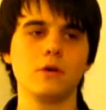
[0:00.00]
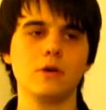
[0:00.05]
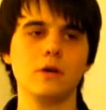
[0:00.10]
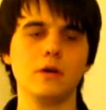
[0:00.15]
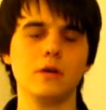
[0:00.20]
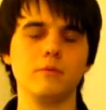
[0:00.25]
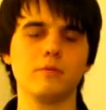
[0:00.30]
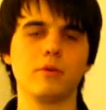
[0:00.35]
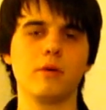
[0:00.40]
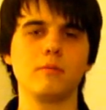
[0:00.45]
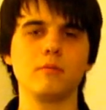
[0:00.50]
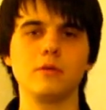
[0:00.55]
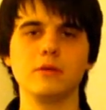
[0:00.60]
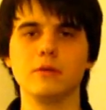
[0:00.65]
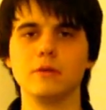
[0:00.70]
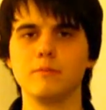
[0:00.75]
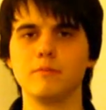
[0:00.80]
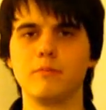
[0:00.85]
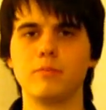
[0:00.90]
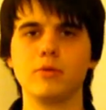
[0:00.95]
I'll
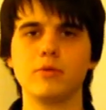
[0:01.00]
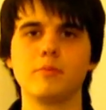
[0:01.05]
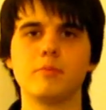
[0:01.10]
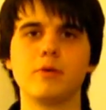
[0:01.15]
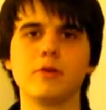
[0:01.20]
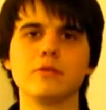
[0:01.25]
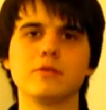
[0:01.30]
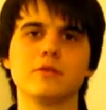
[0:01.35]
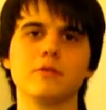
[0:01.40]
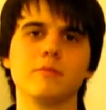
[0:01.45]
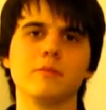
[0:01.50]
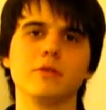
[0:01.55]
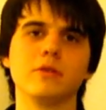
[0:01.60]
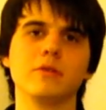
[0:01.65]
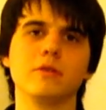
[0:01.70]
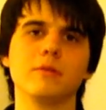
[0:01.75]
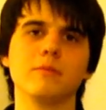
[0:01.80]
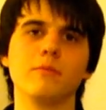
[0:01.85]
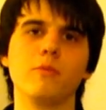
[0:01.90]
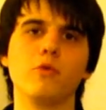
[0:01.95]
probably post them in
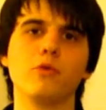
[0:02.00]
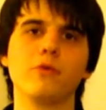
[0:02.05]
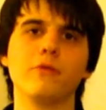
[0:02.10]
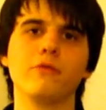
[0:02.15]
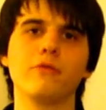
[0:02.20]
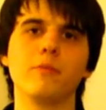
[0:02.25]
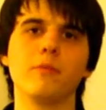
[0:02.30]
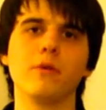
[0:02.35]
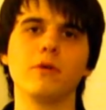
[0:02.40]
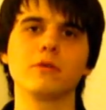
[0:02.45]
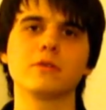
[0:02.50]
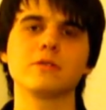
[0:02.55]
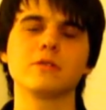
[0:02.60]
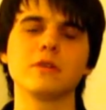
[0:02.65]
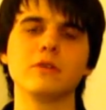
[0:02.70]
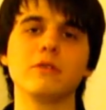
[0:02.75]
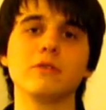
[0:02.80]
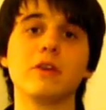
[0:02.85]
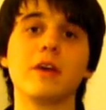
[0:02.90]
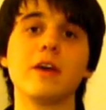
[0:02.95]
the more info
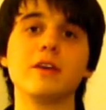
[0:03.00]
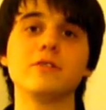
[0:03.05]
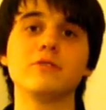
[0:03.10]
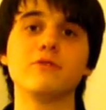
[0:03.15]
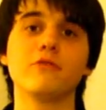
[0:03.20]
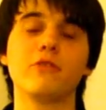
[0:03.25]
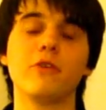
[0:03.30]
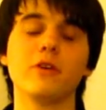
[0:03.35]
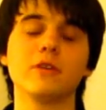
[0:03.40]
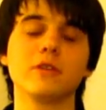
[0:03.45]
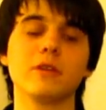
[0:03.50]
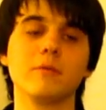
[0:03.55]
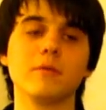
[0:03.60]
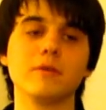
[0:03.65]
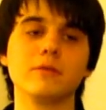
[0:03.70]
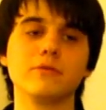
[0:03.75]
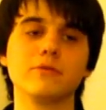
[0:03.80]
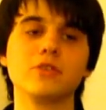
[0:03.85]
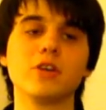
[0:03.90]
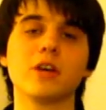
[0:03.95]
box in case you find them,
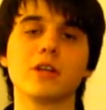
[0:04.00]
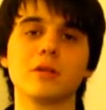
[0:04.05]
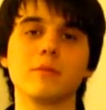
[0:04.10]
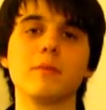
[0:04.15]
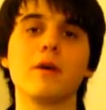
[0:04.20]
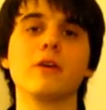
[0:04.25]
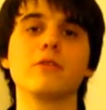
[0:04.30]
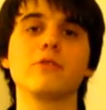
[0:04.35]
and check them